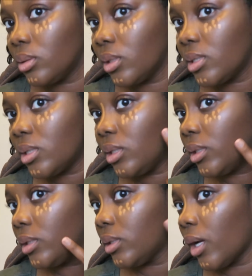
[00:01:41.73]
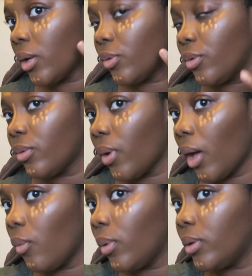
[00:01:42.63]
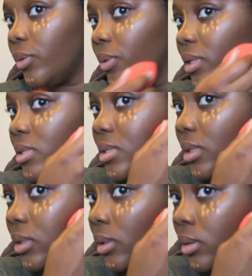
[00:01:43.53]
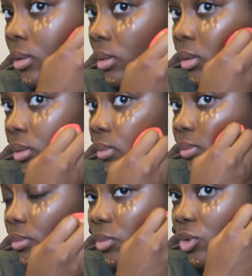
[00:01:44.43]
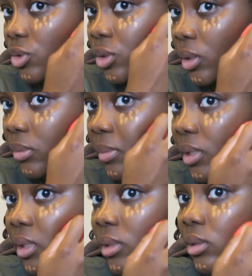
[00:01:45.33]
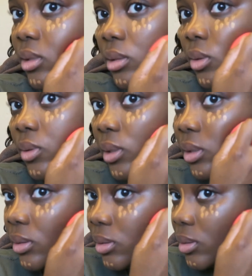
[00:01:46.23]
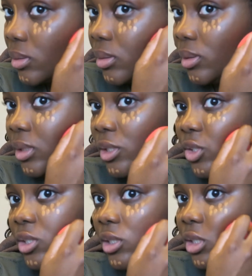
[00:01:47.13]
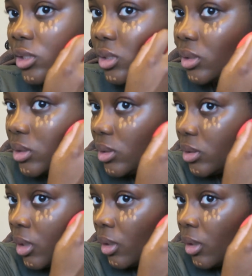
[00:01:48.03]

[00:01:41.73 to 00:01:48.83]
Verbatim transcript: It's here. I don't know how well you can see it. I'm trying to make it so that it's easier to see.